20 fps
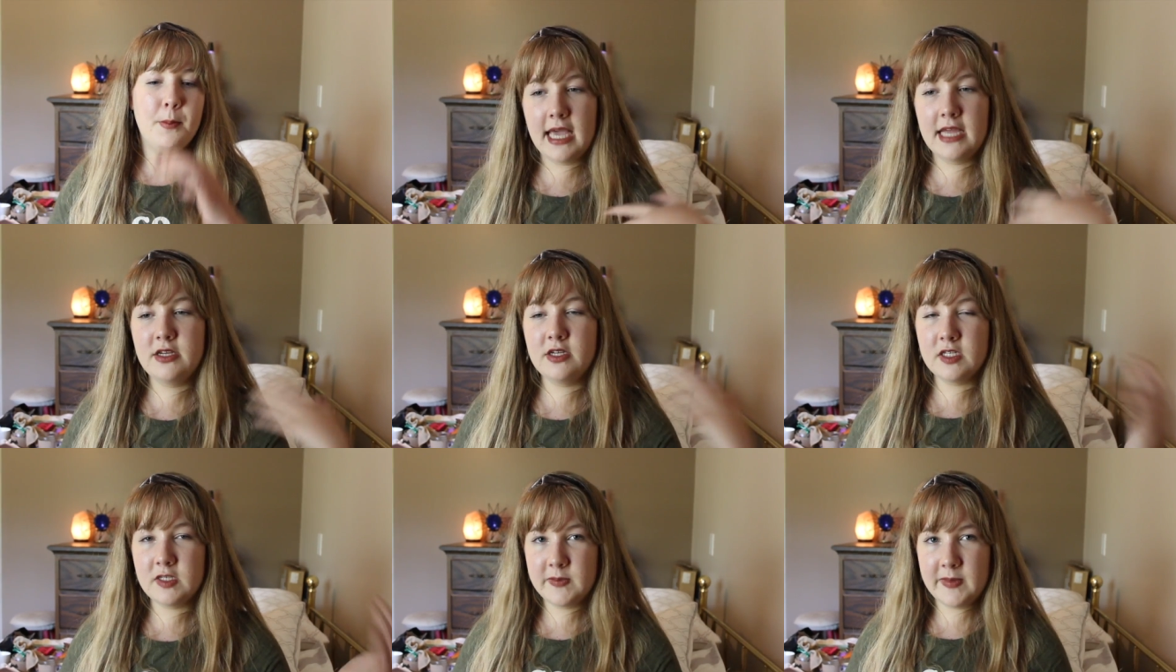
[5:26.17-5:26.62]

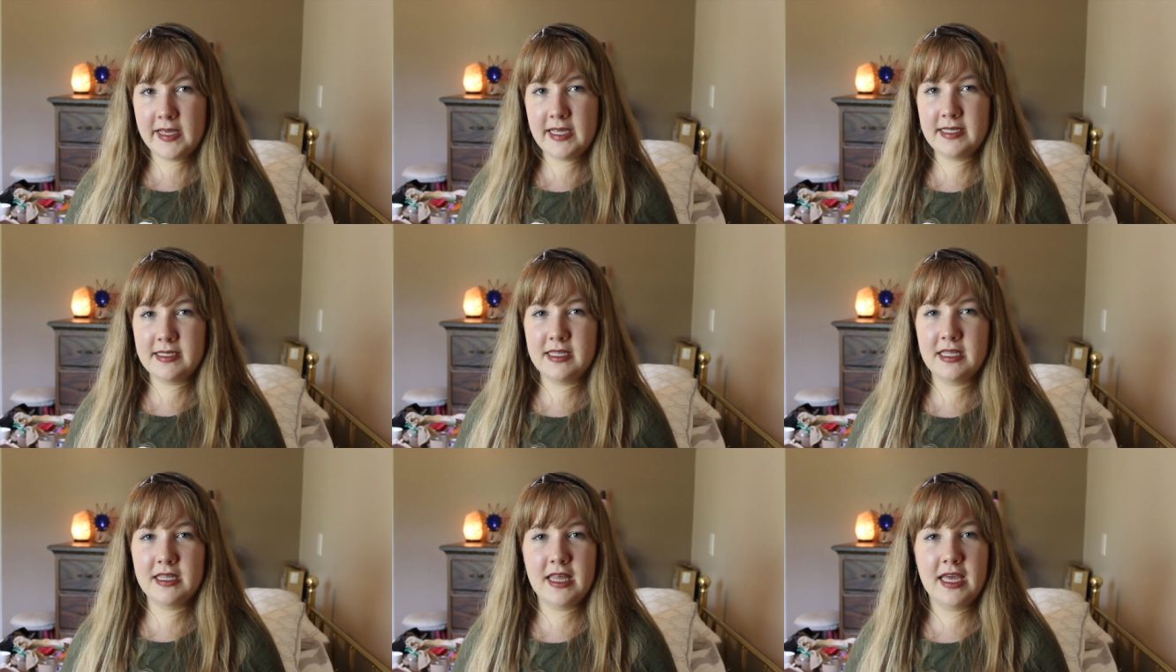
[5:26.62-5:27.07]
It just
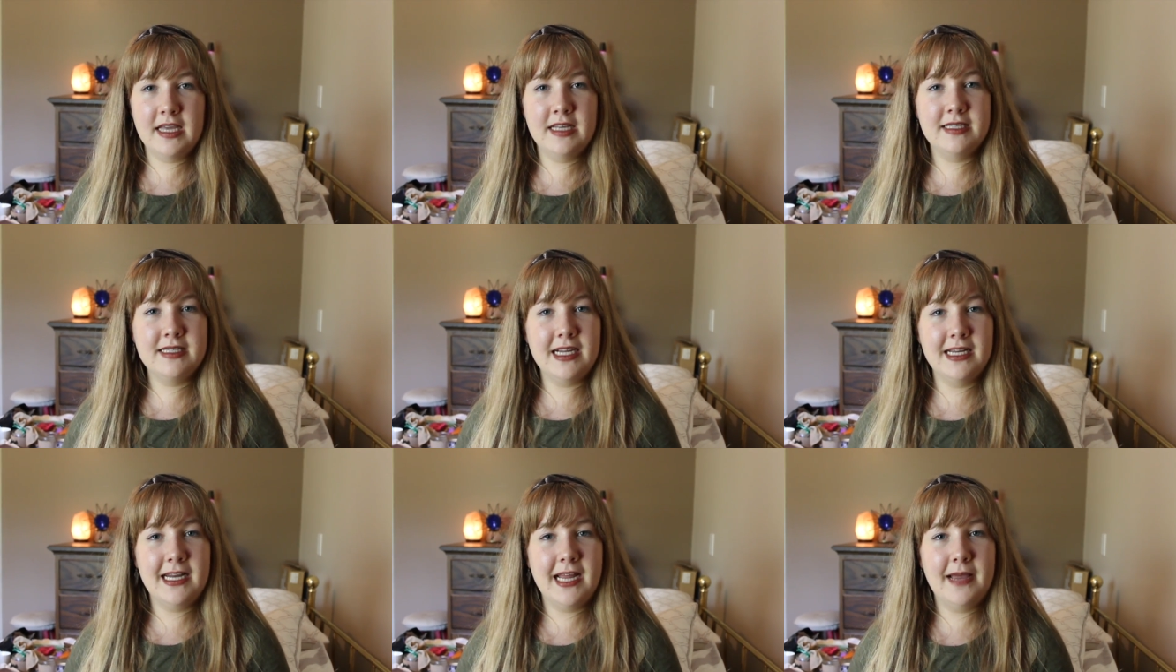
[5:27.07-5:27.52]
makes
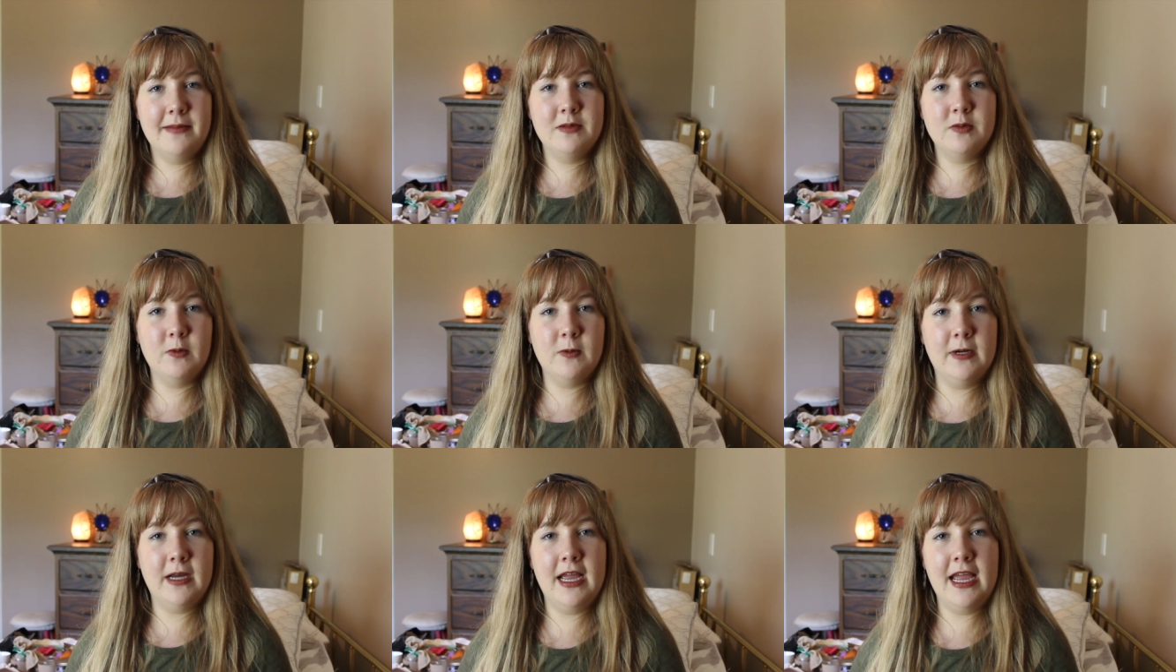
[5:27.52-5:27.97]
things 10
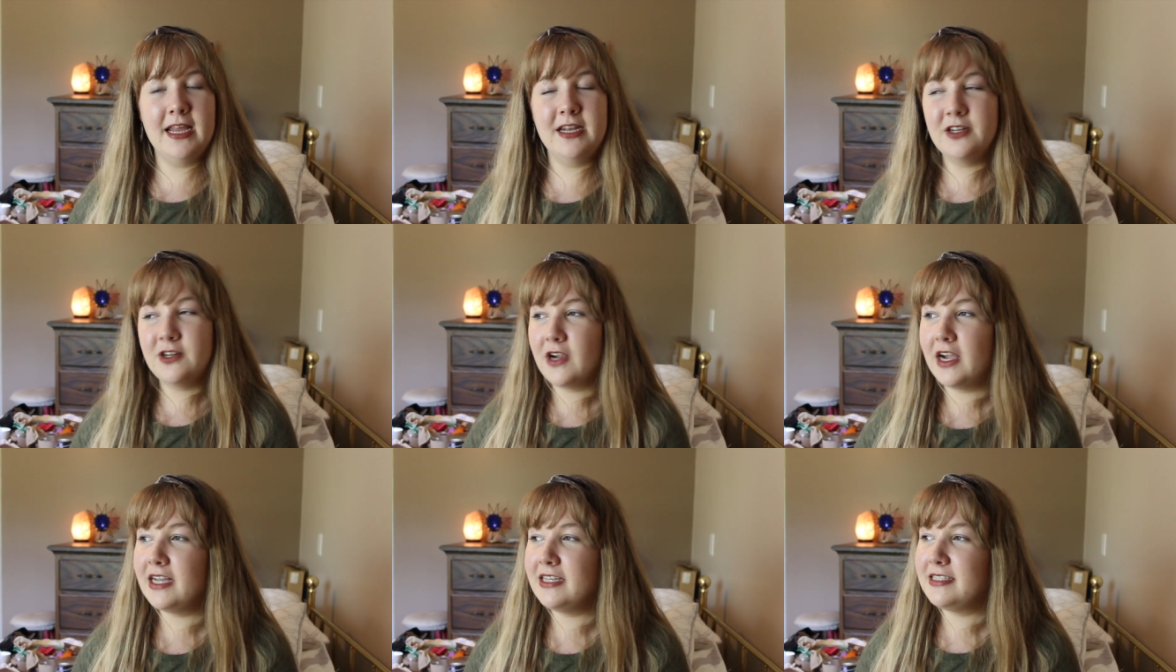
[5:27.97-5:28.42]
times more
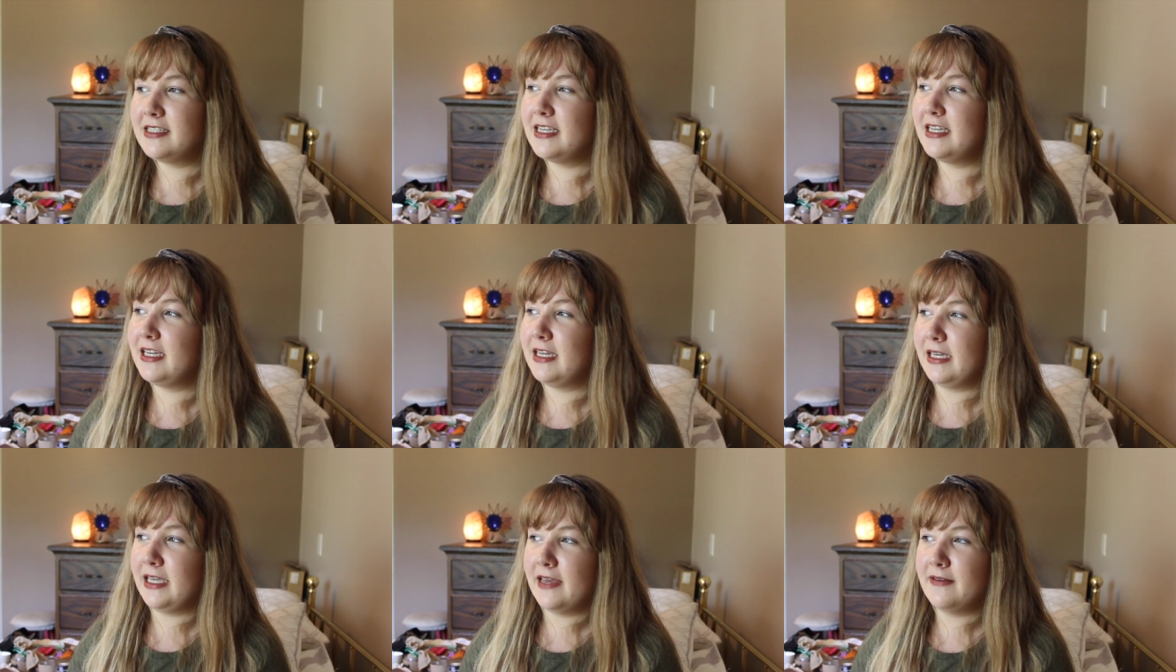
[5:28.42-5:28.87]

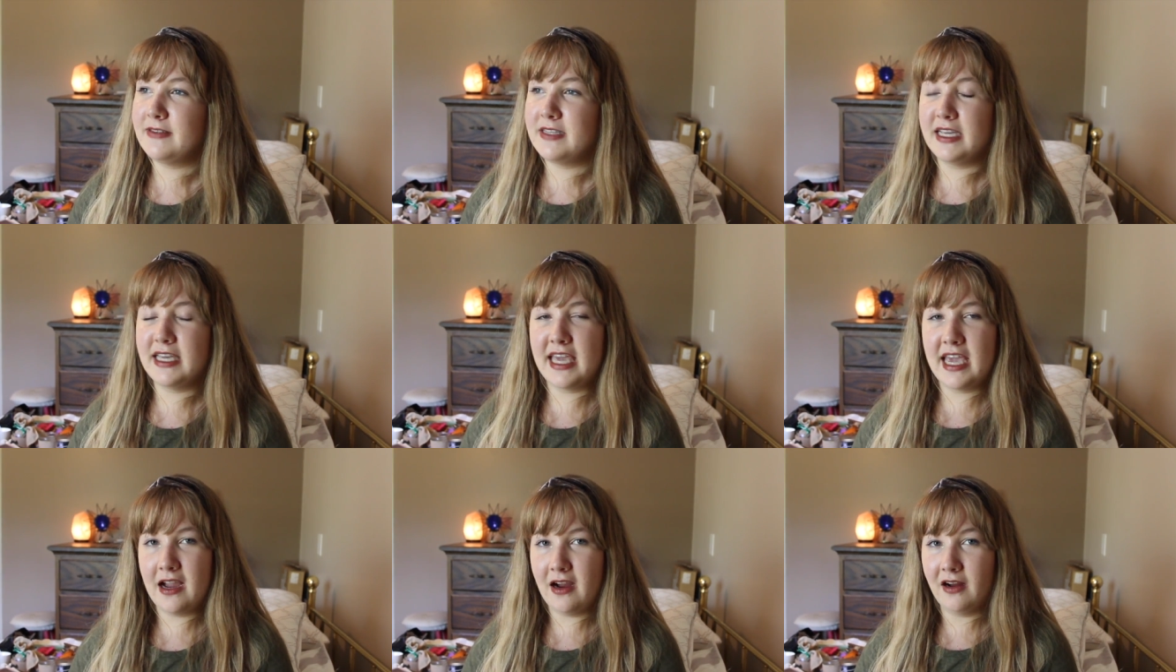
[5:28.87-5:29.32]
interesting and gives
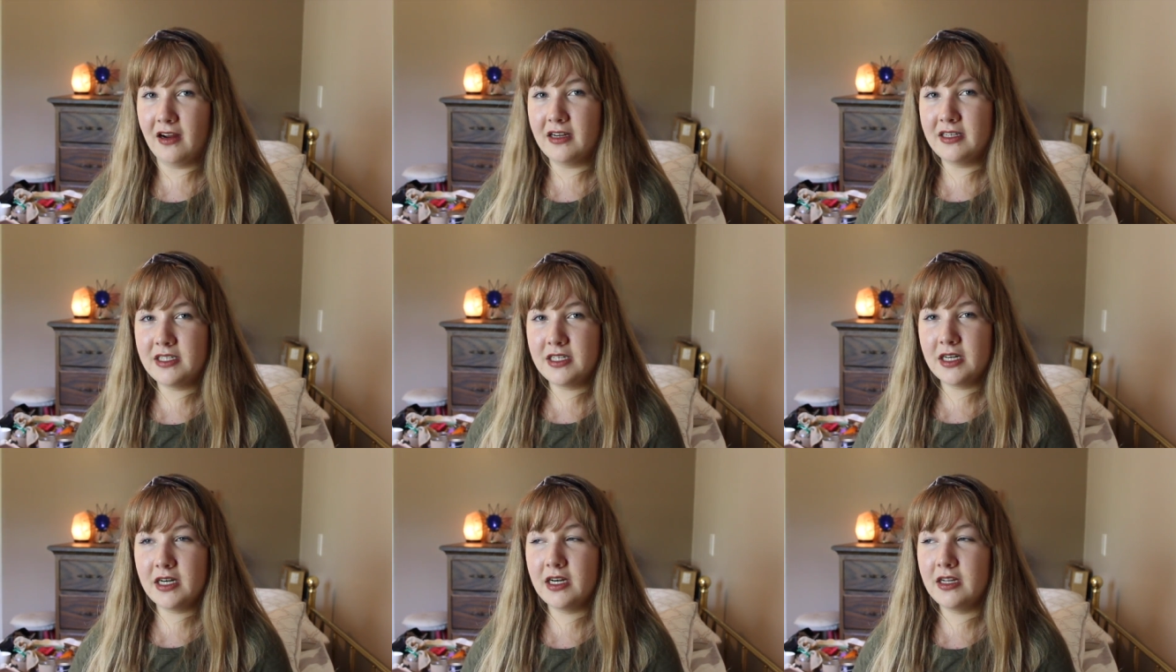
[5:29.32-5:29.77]
it
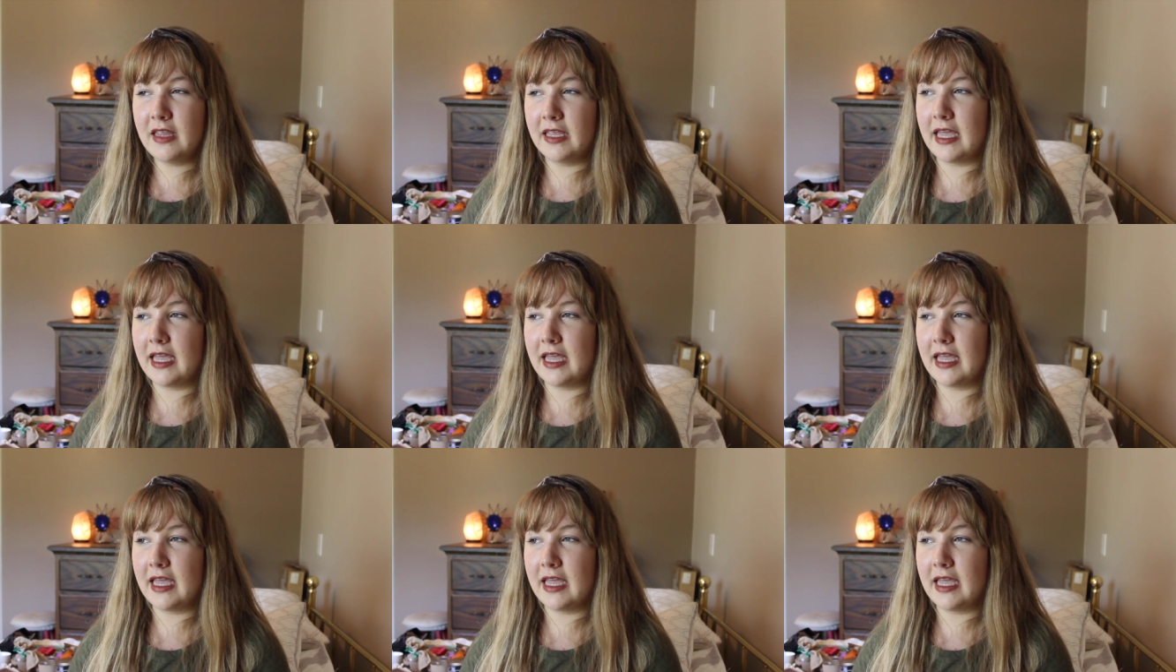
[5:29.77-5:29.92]
character.